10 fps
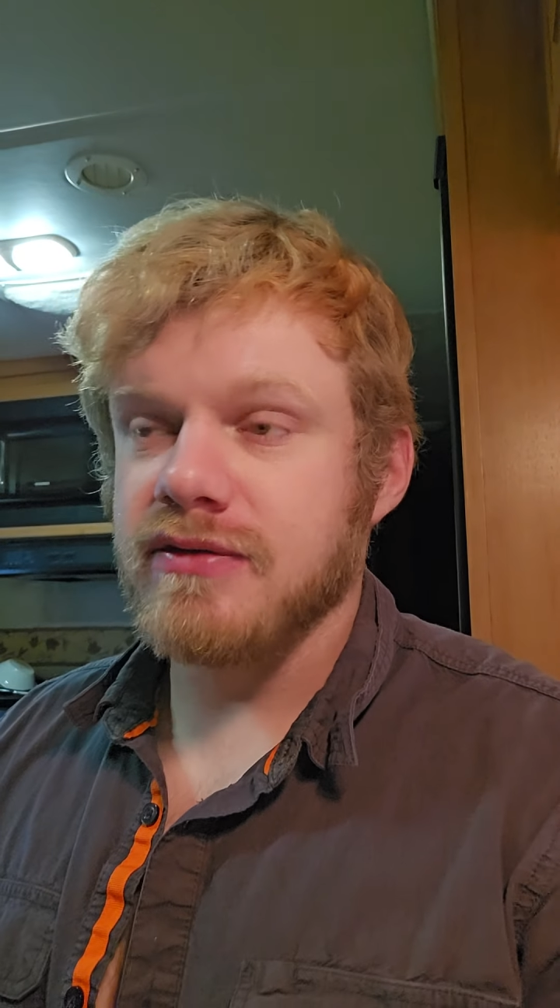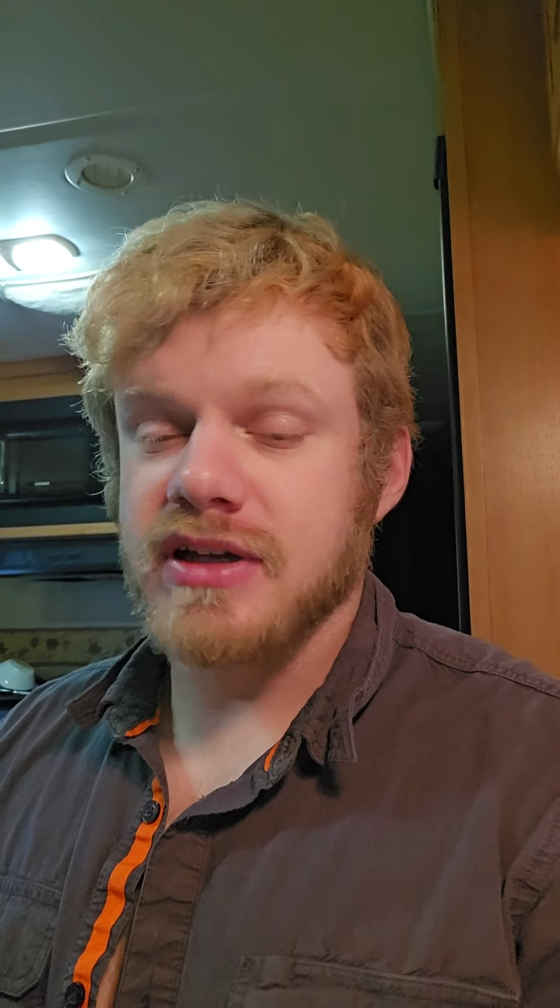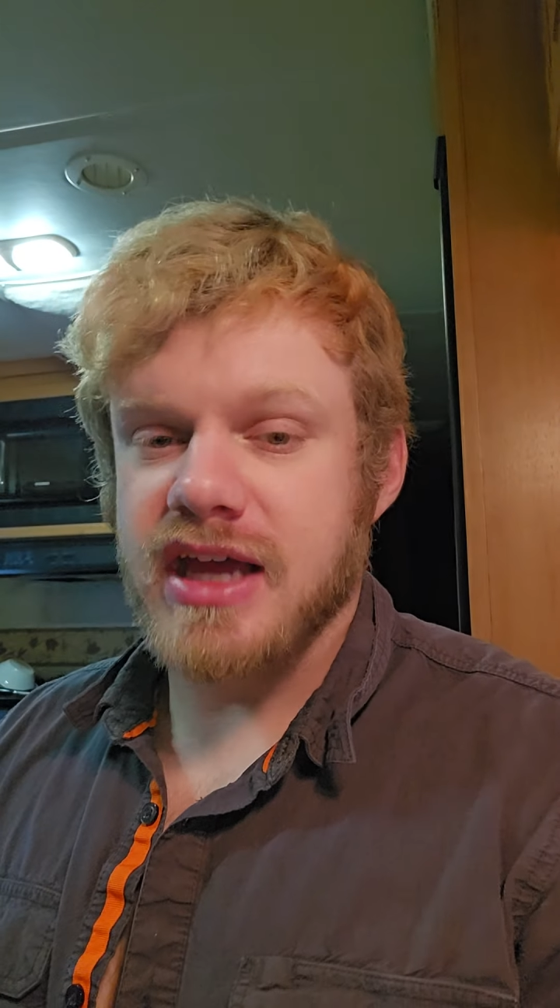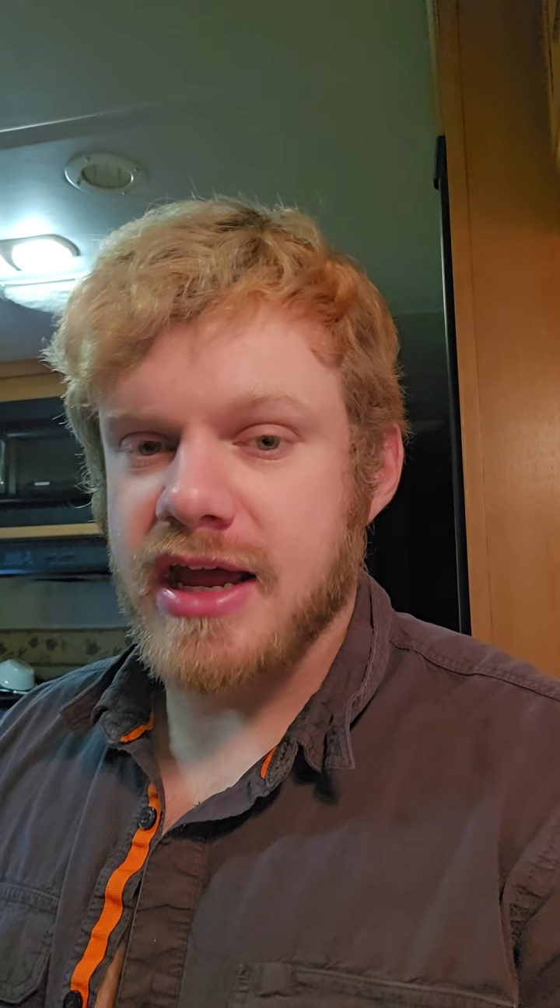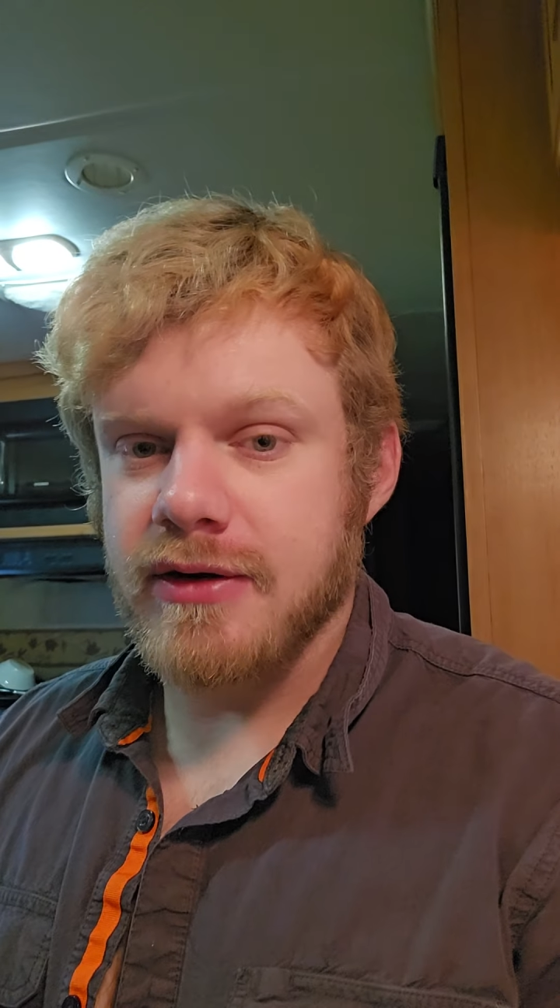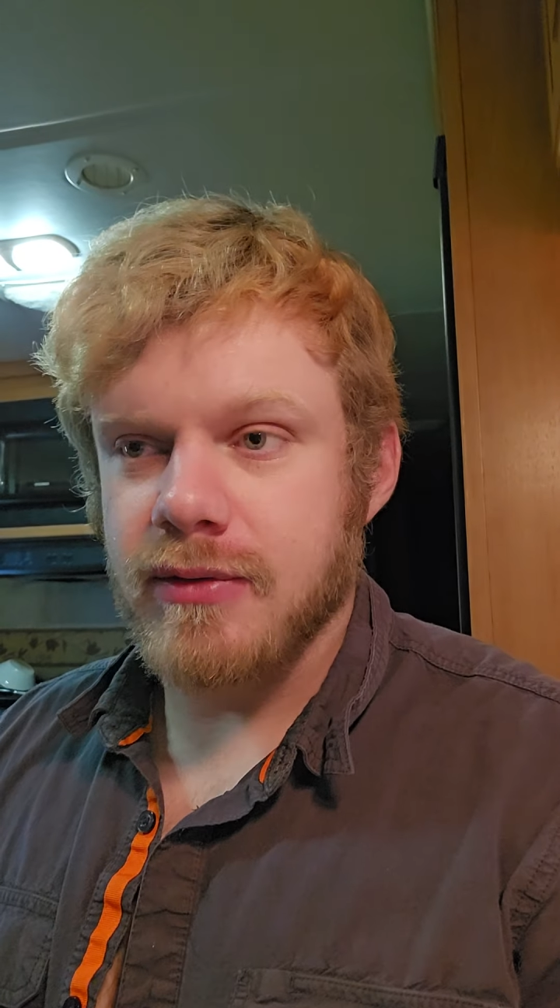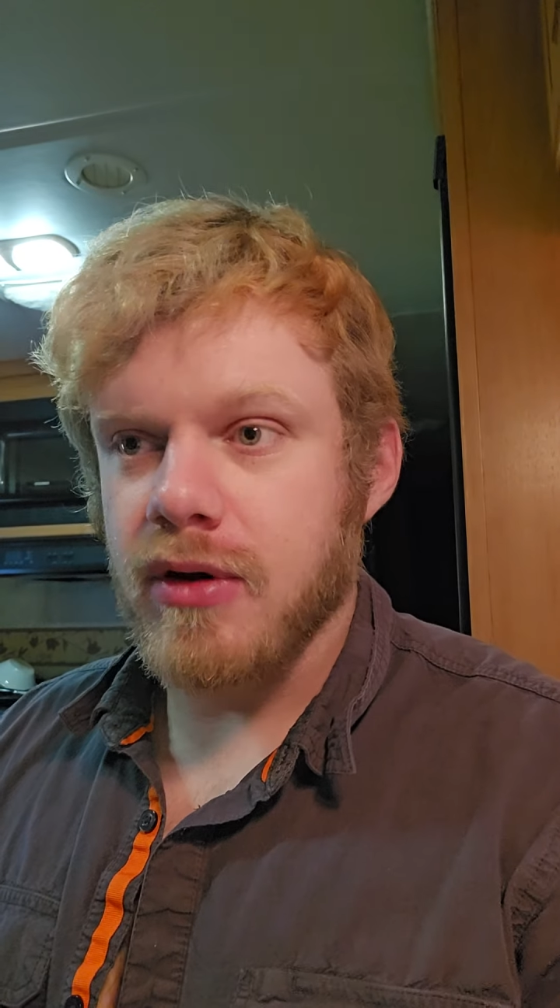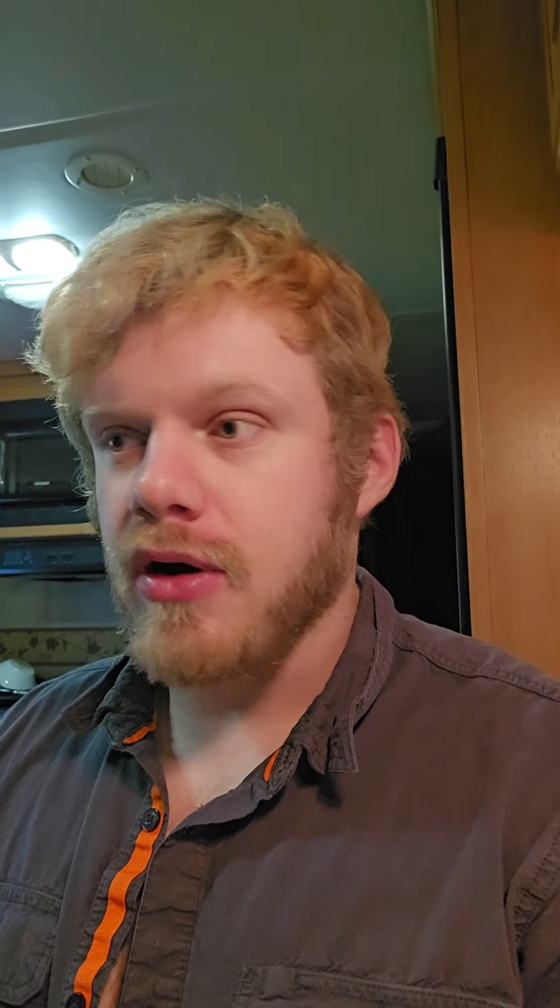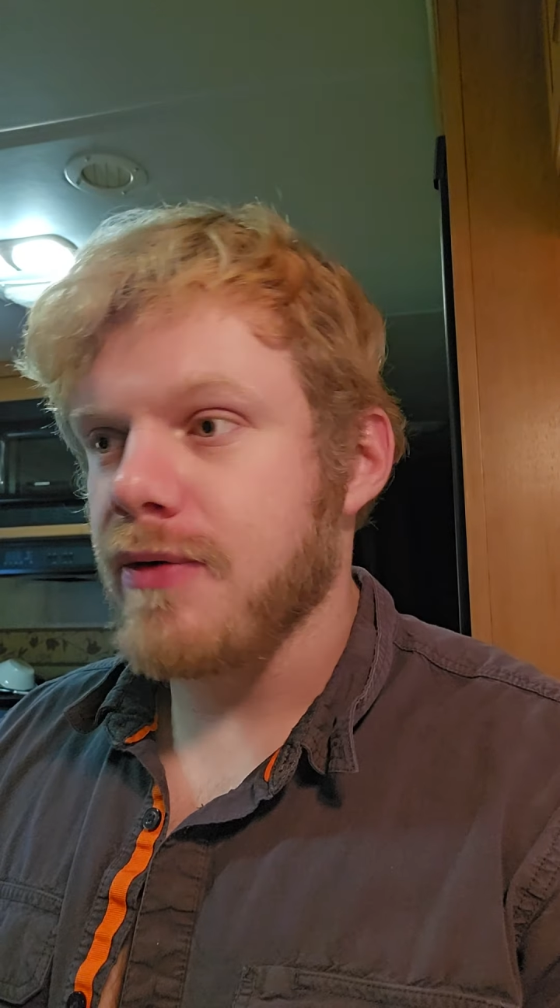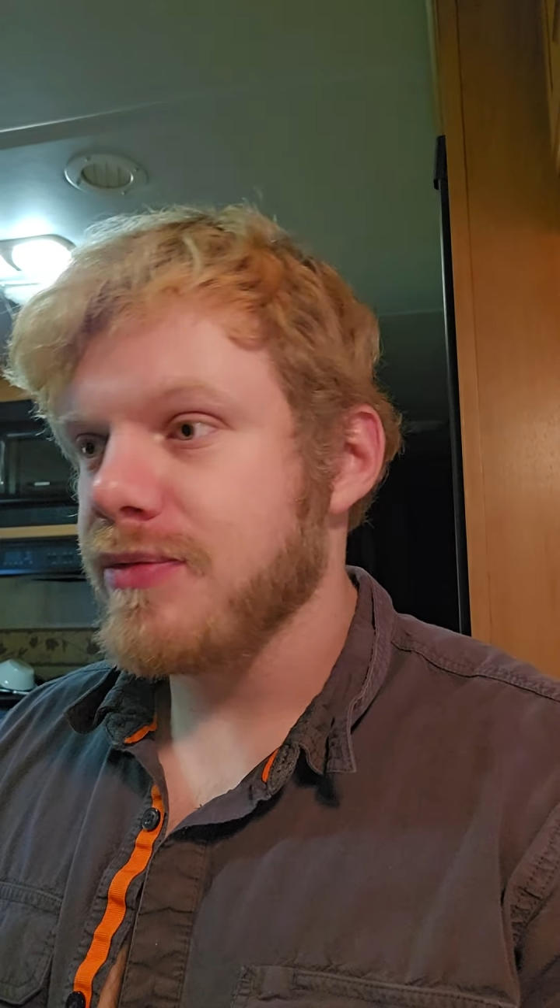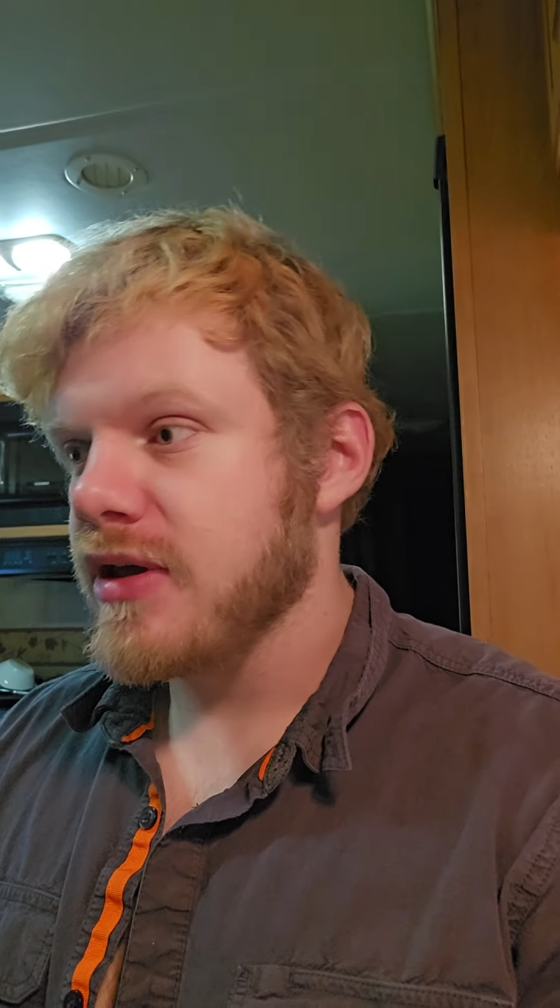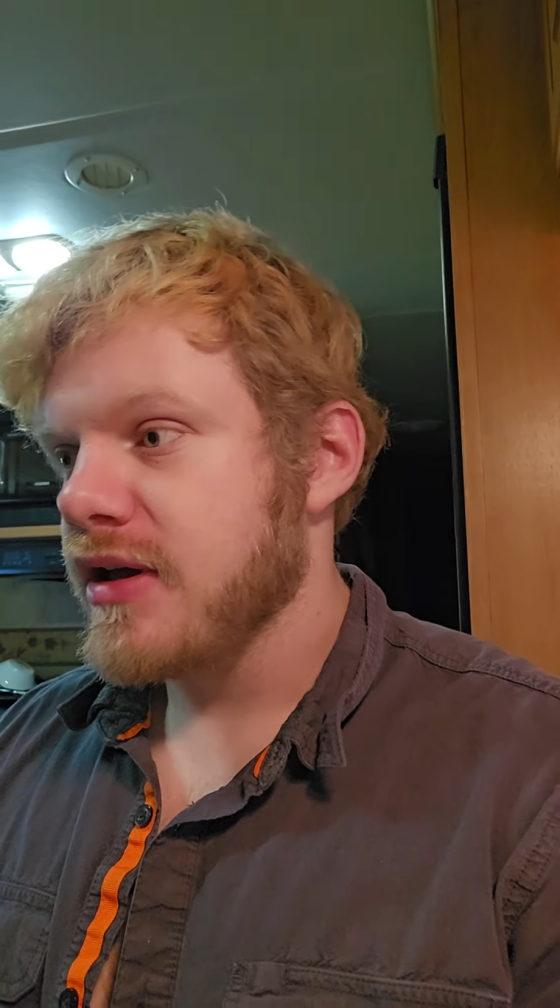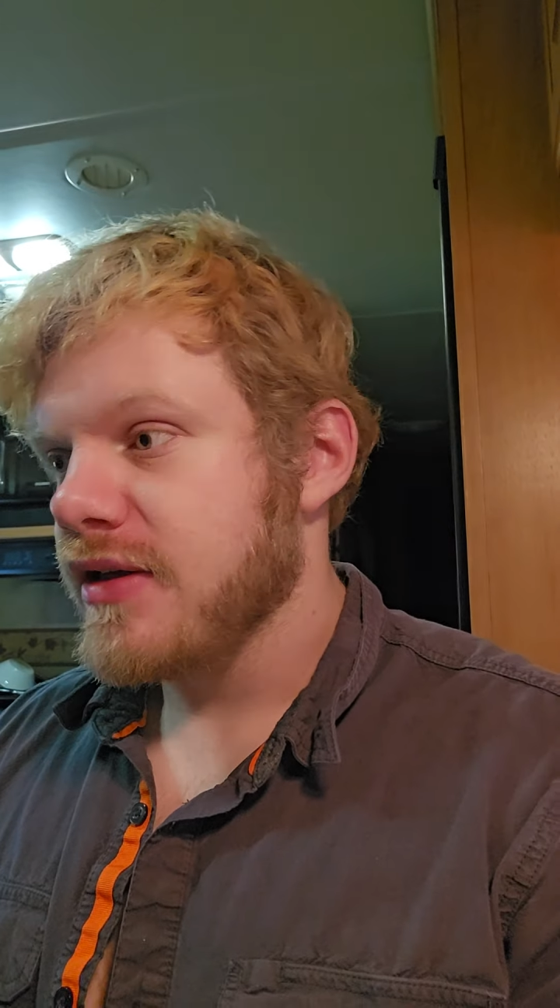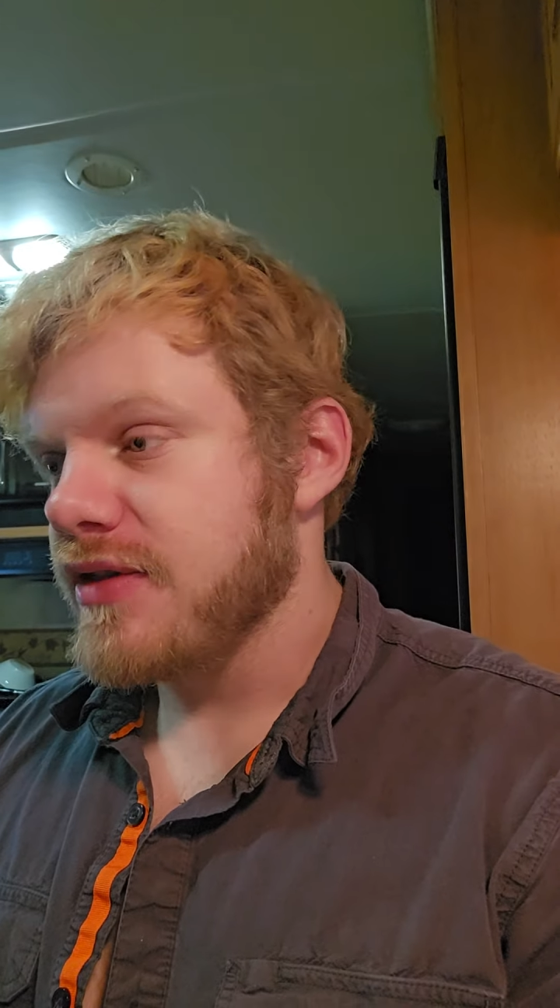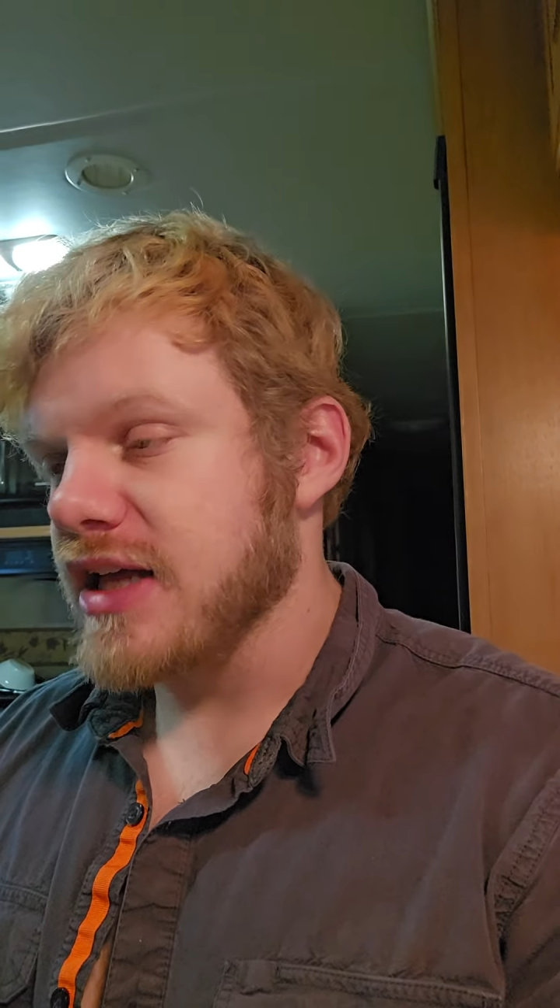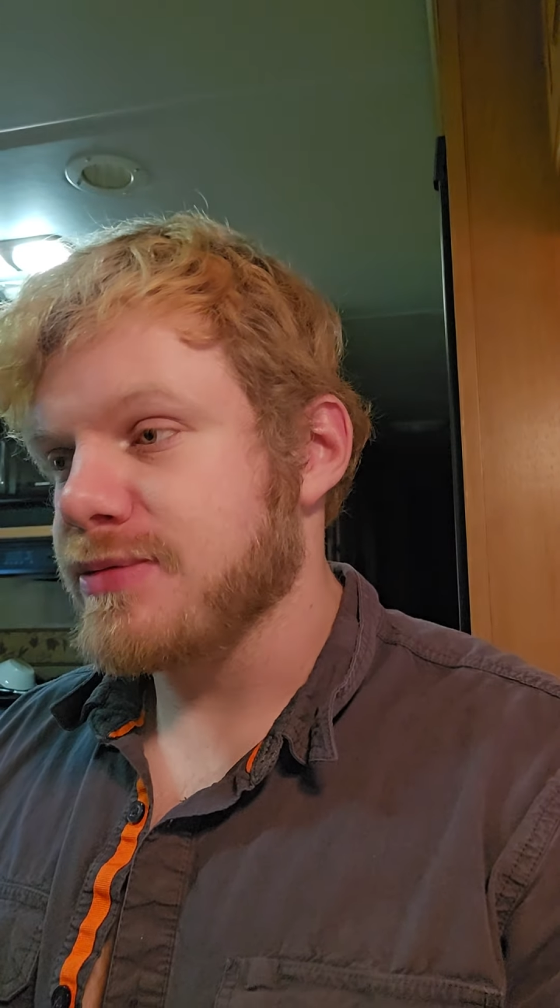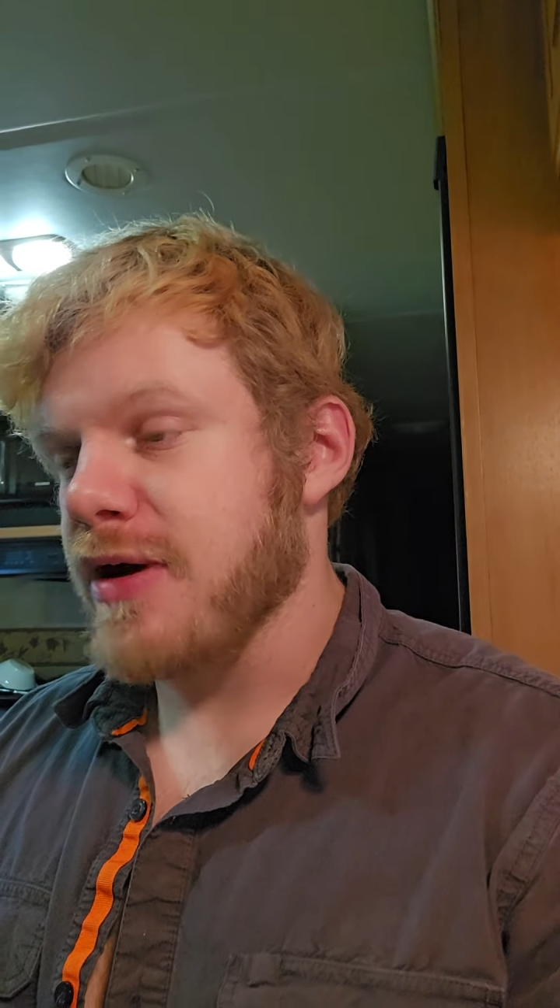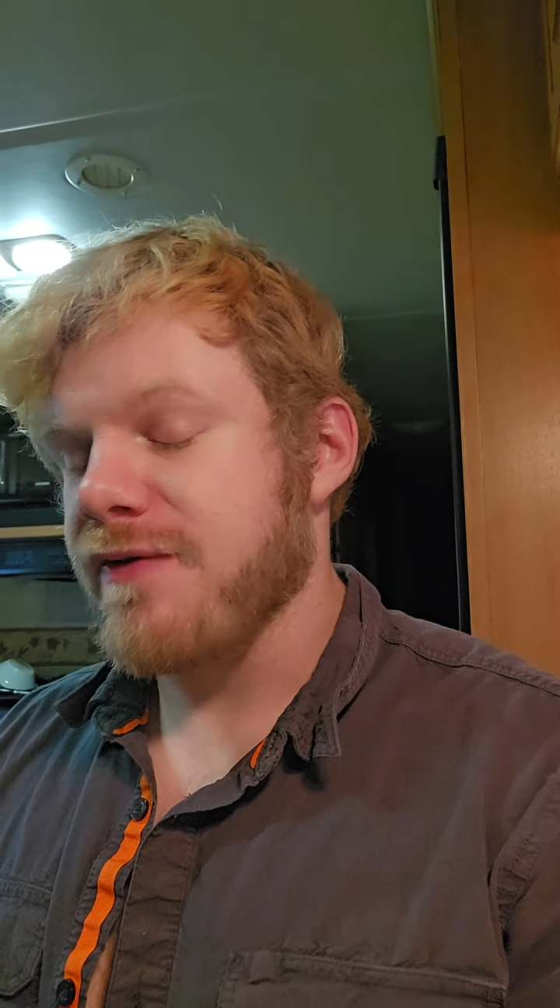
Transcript: Ligandrol. That's my